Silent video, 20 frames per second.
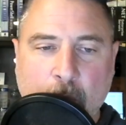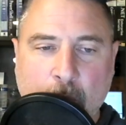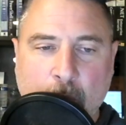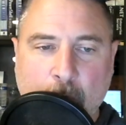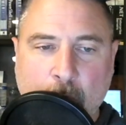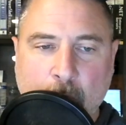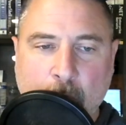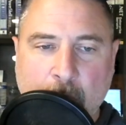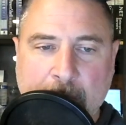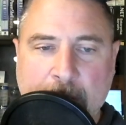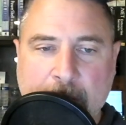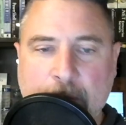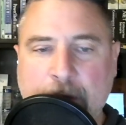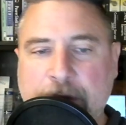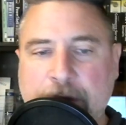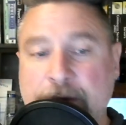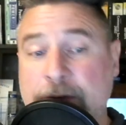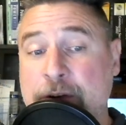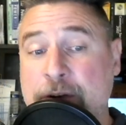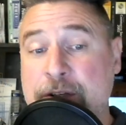When I wrote the
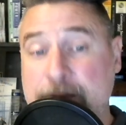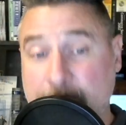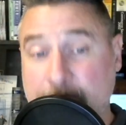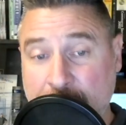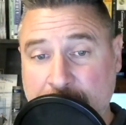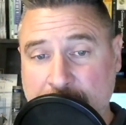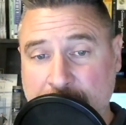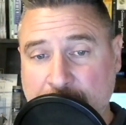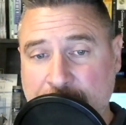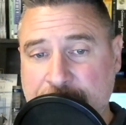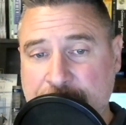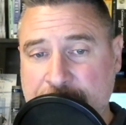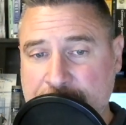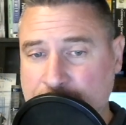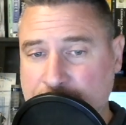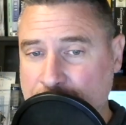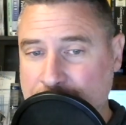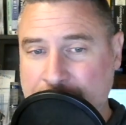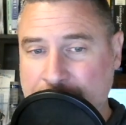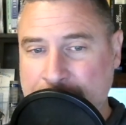first month of Lunches
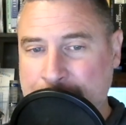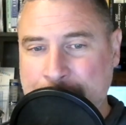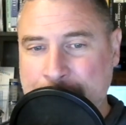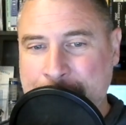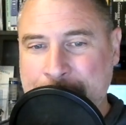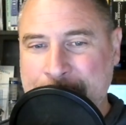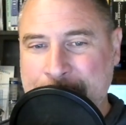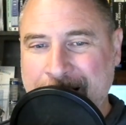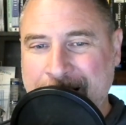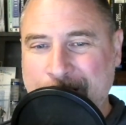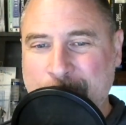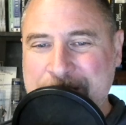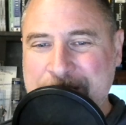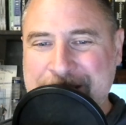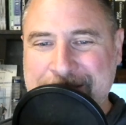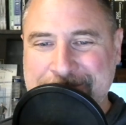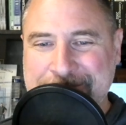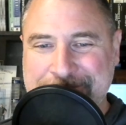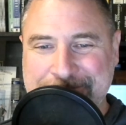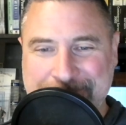book, I wasn't
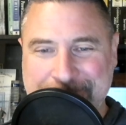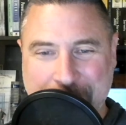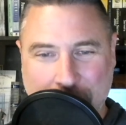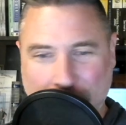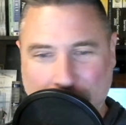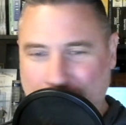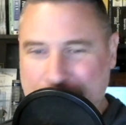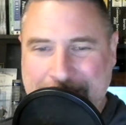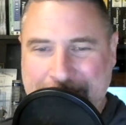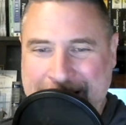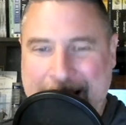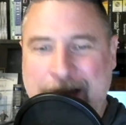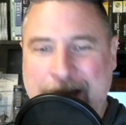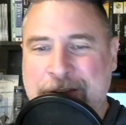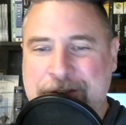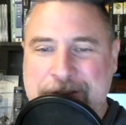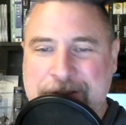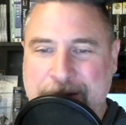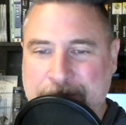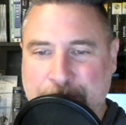carving out
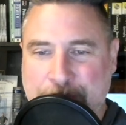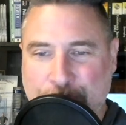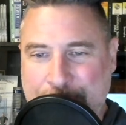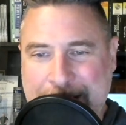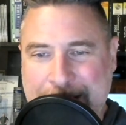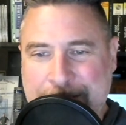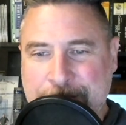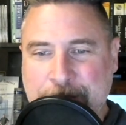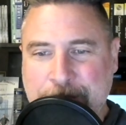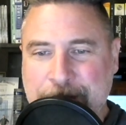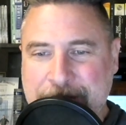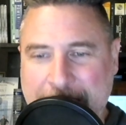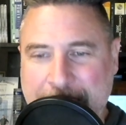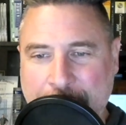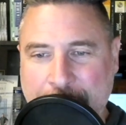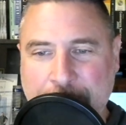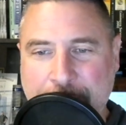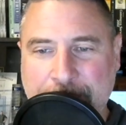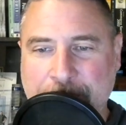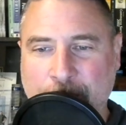some brave new
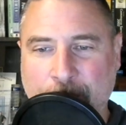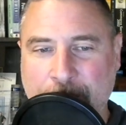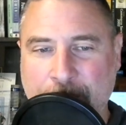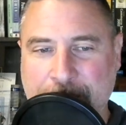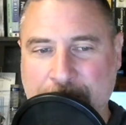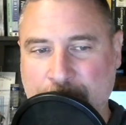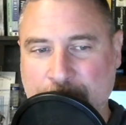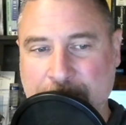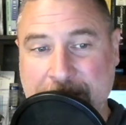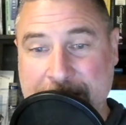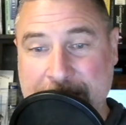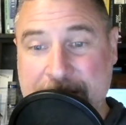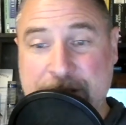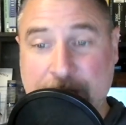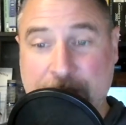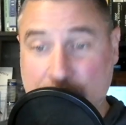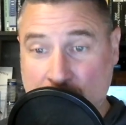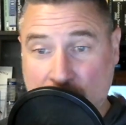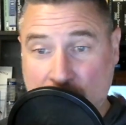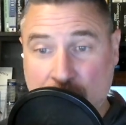territory and
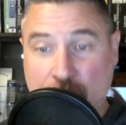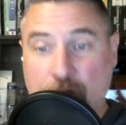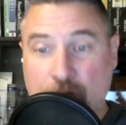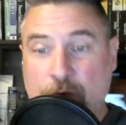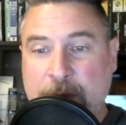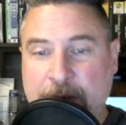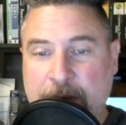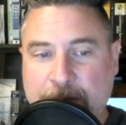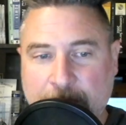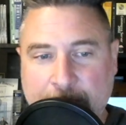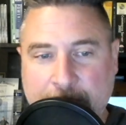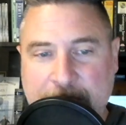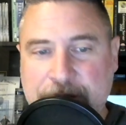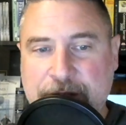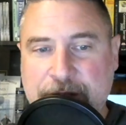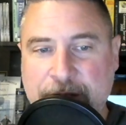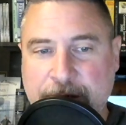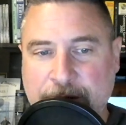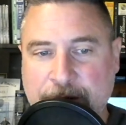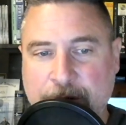releasing new information
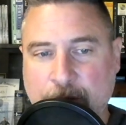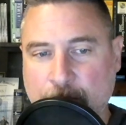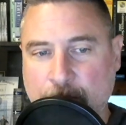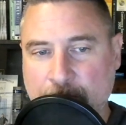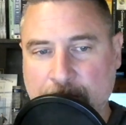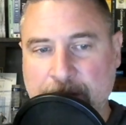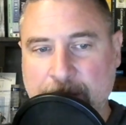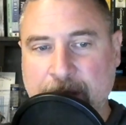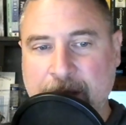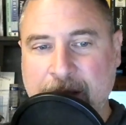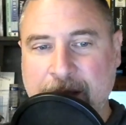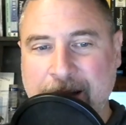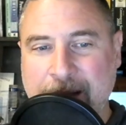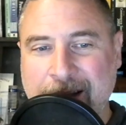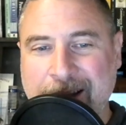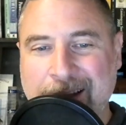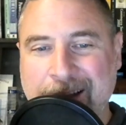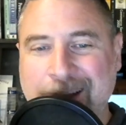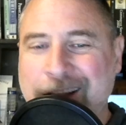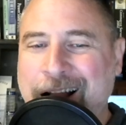into the world.
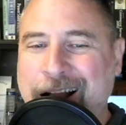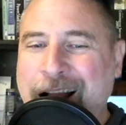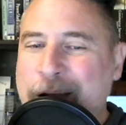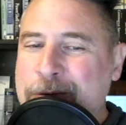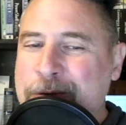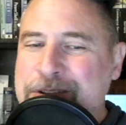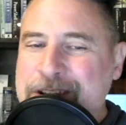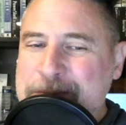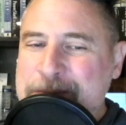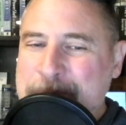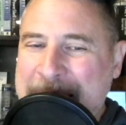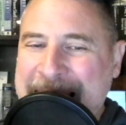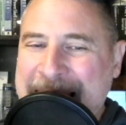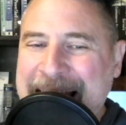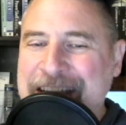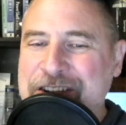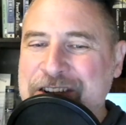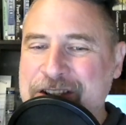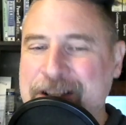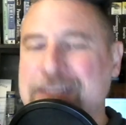I was just
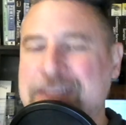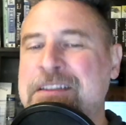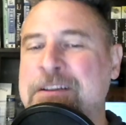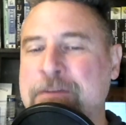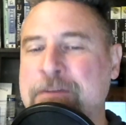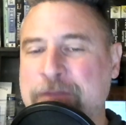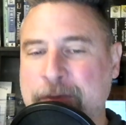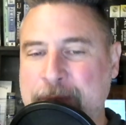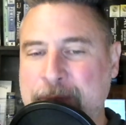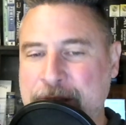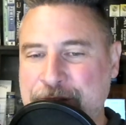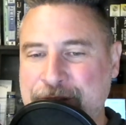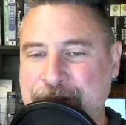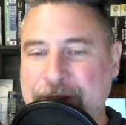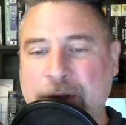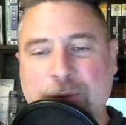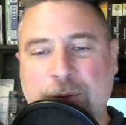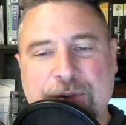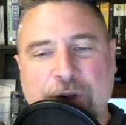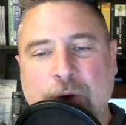packaging the information
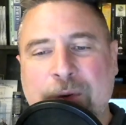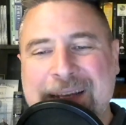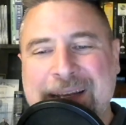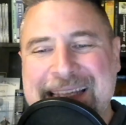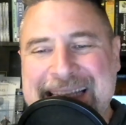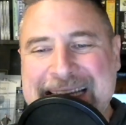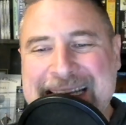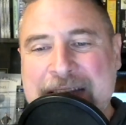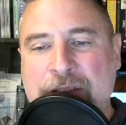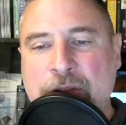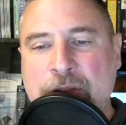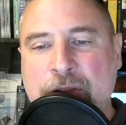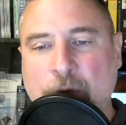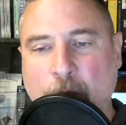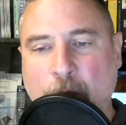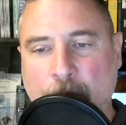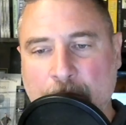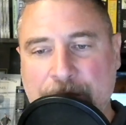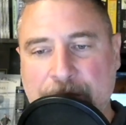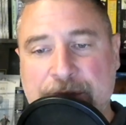that was already in the
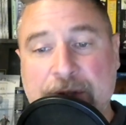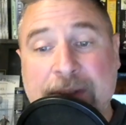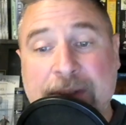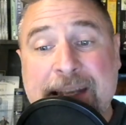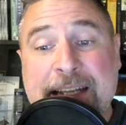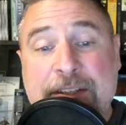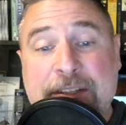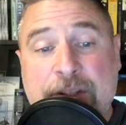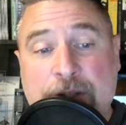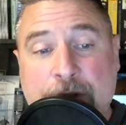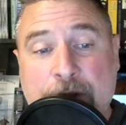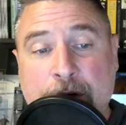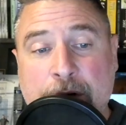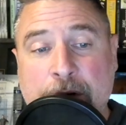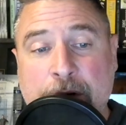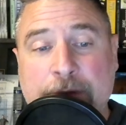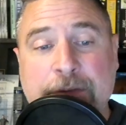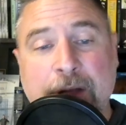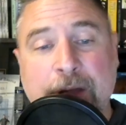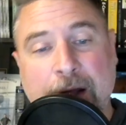world so that it
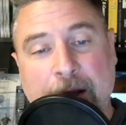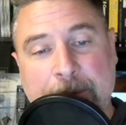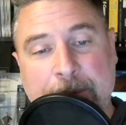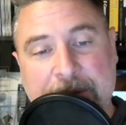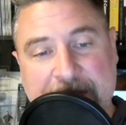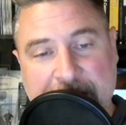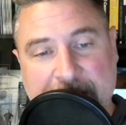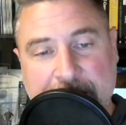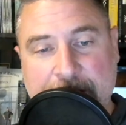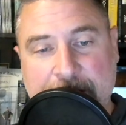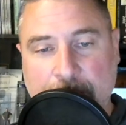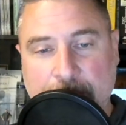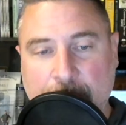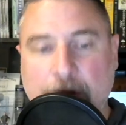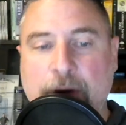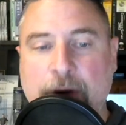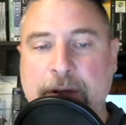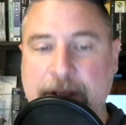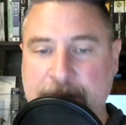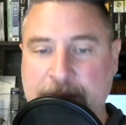served a particular
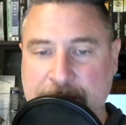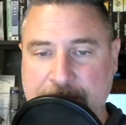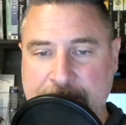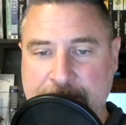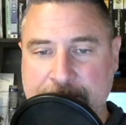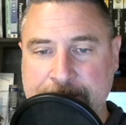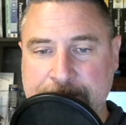audience.